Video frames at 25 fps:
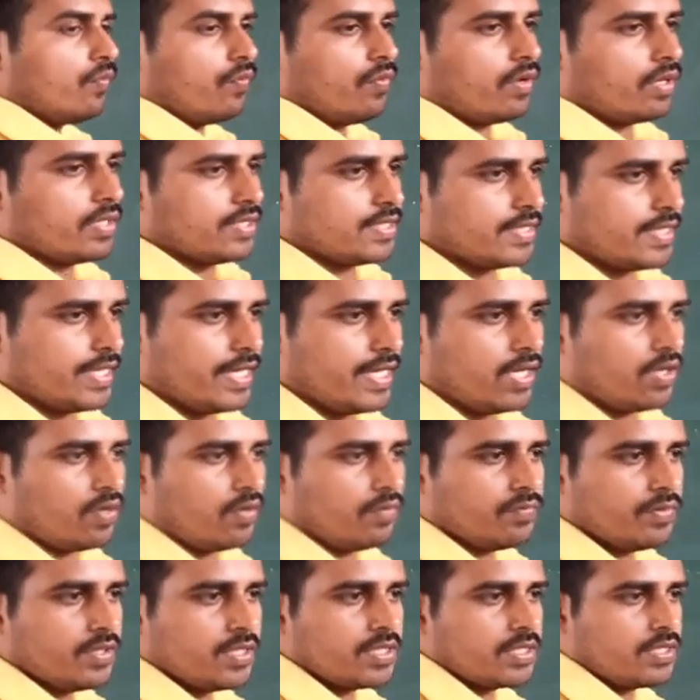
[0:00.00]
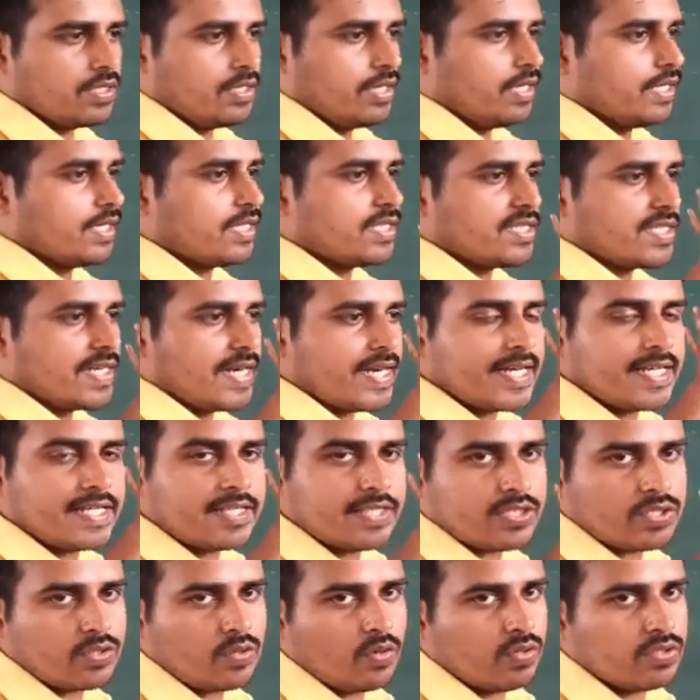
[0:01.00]
For the sake of this understanding
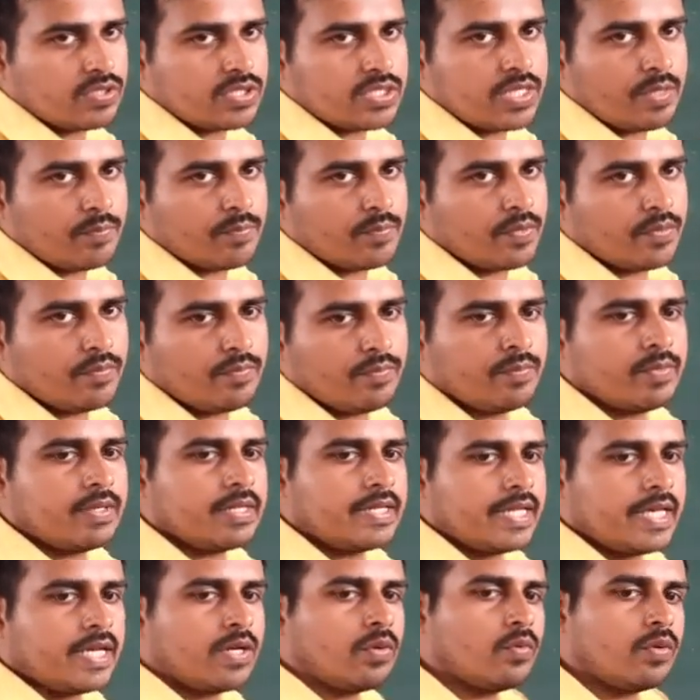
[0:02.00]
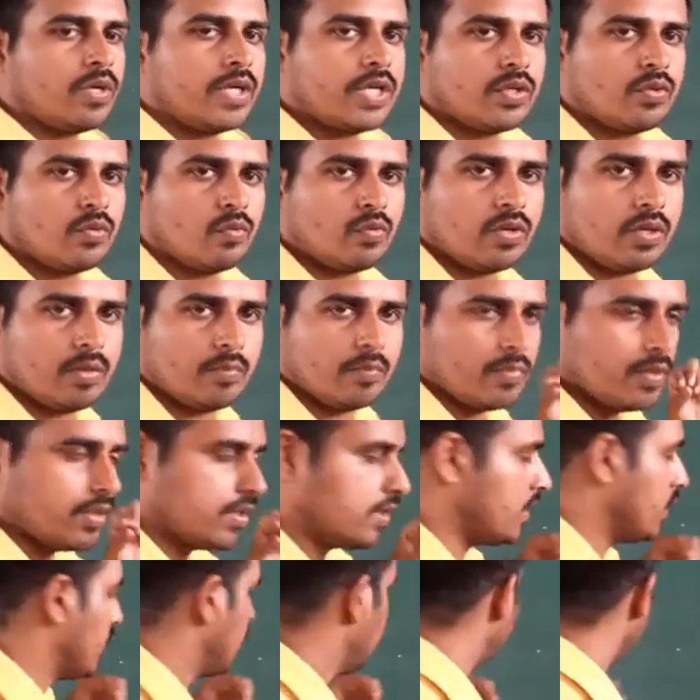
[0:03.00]
this concept, we will take only two
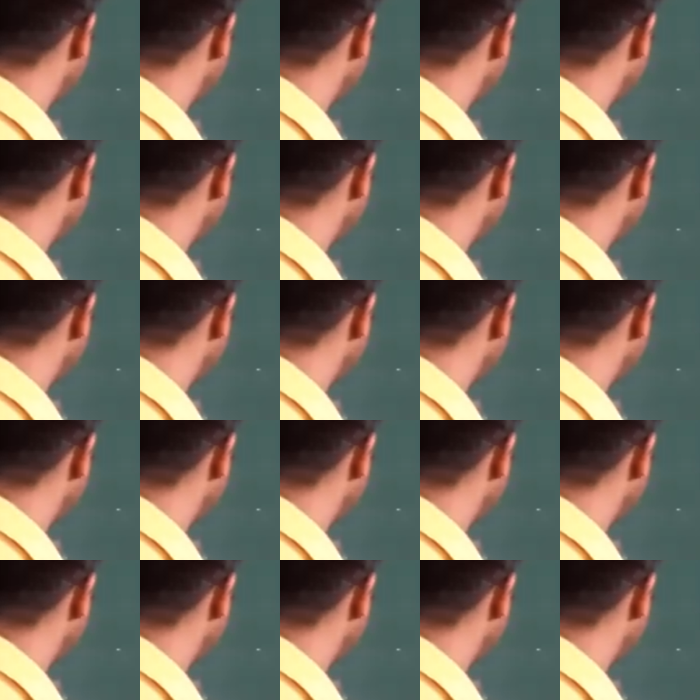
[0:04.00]
numbers.